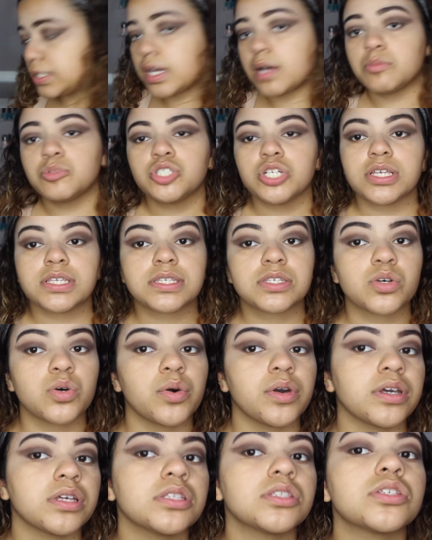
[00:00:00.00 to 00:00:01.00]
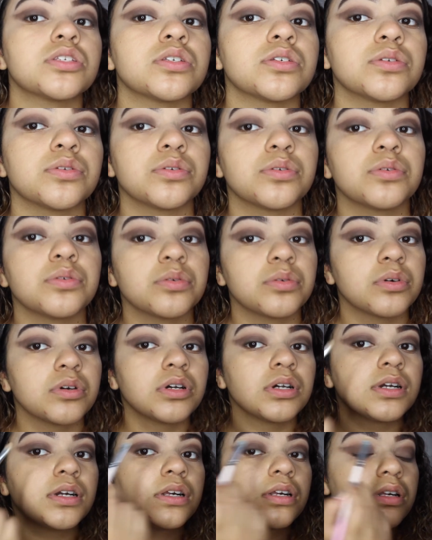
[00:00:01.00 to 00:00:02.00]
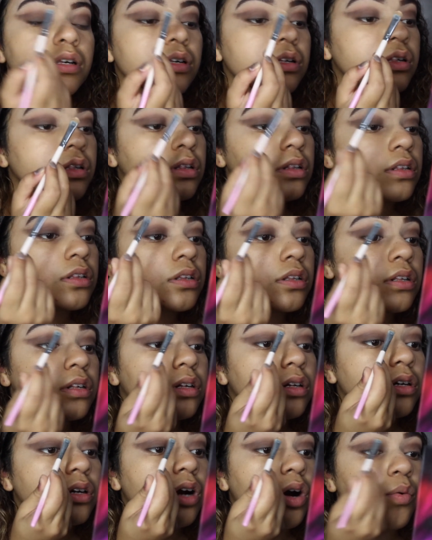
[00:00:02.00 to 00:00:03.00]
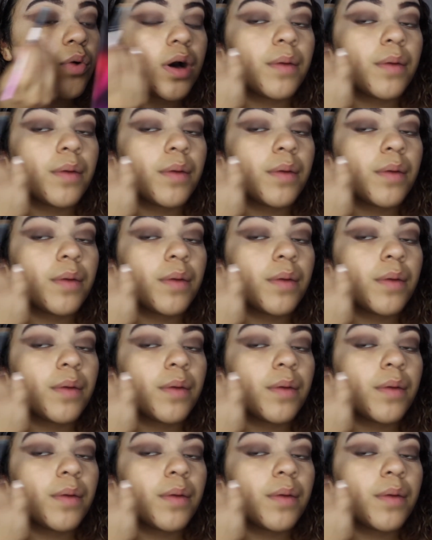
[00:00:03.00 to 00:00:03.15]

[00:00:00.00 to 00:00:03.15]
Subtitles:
I'm just going to go